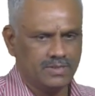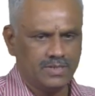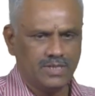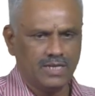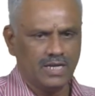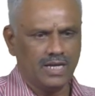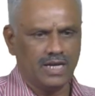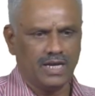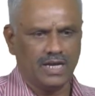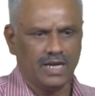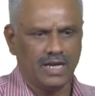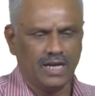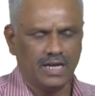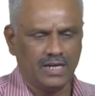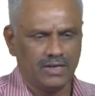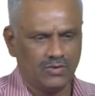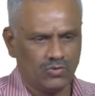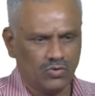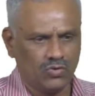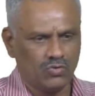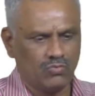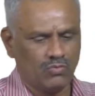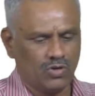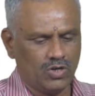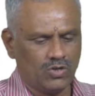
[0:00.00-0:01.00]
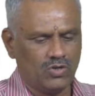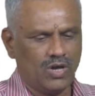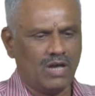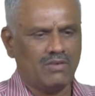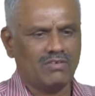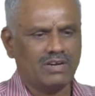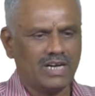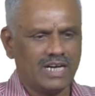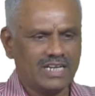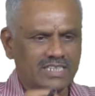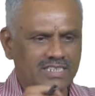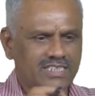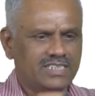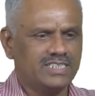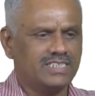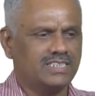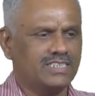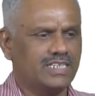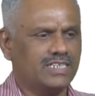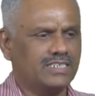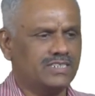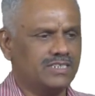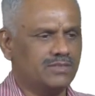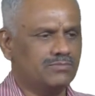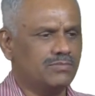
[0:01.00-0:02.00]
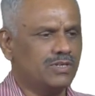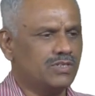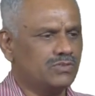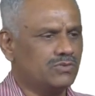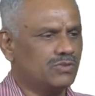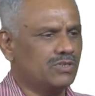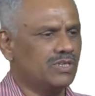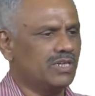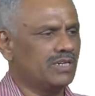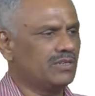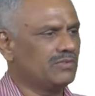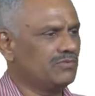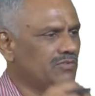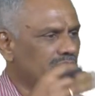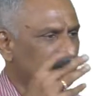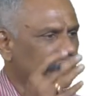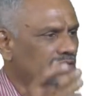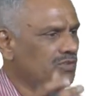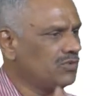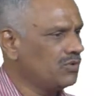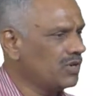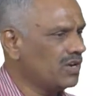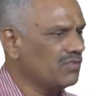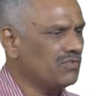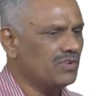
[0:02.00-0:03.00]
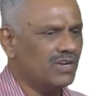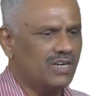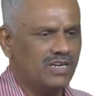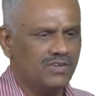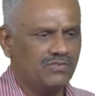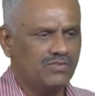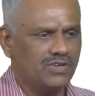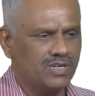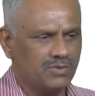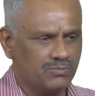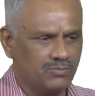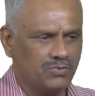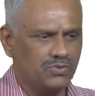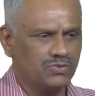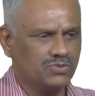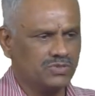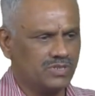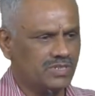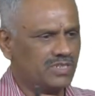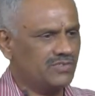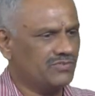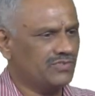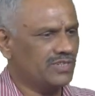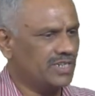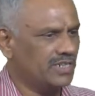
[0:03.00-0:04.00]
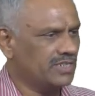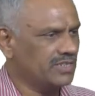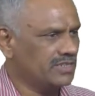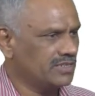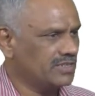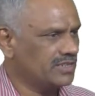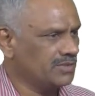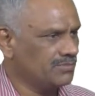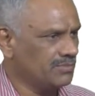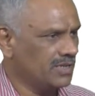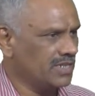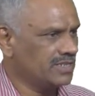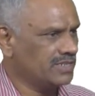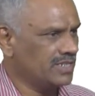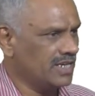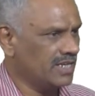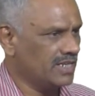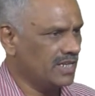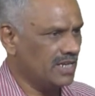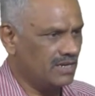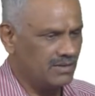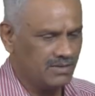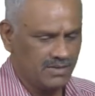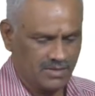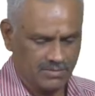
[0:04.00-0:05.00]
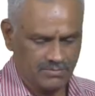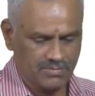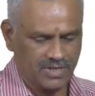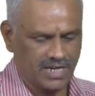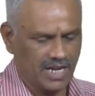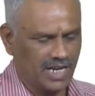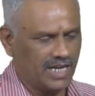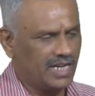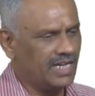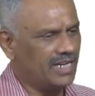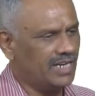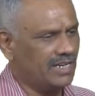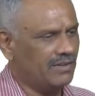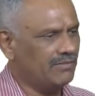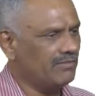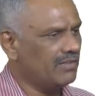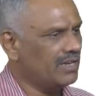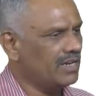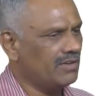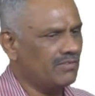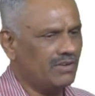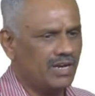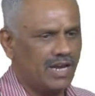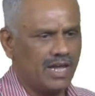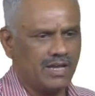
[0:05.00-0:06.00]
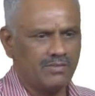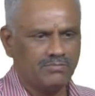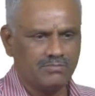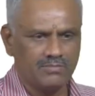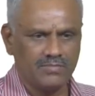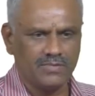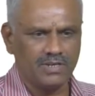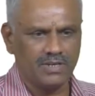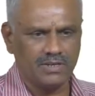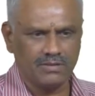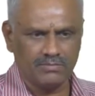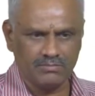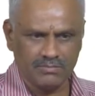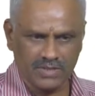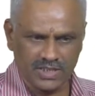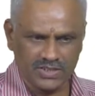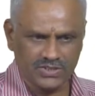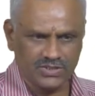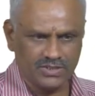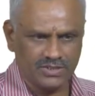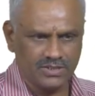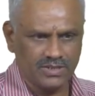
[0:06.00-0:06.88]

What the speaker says: I do not want to have a consistent symbol, so that when you refer different books, different symbols are there, but again whenever I am